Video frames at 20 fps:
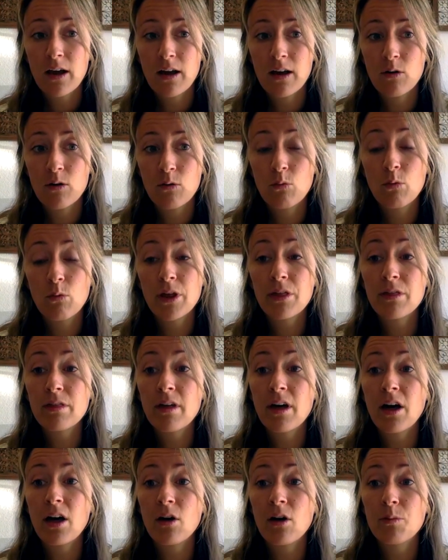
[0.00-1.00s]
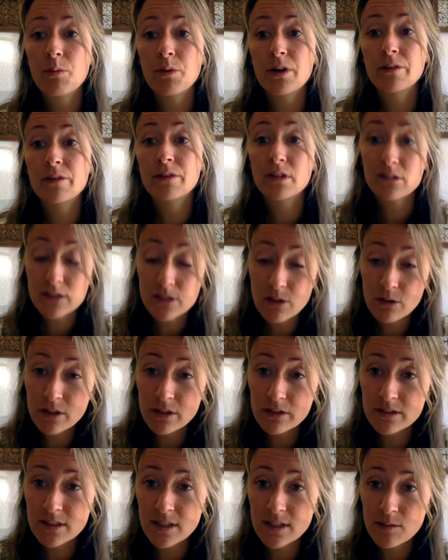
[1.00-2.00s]
with the help of the
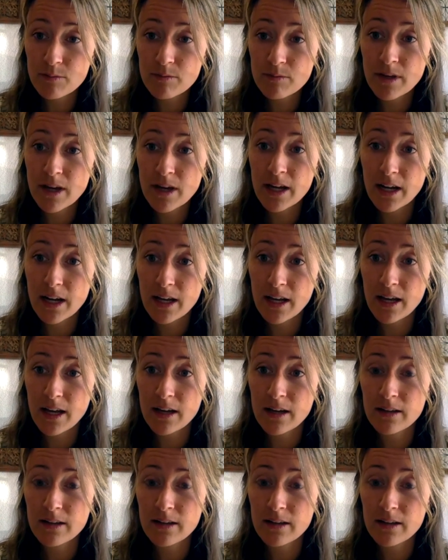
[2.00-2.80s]
custodial team at AHEC.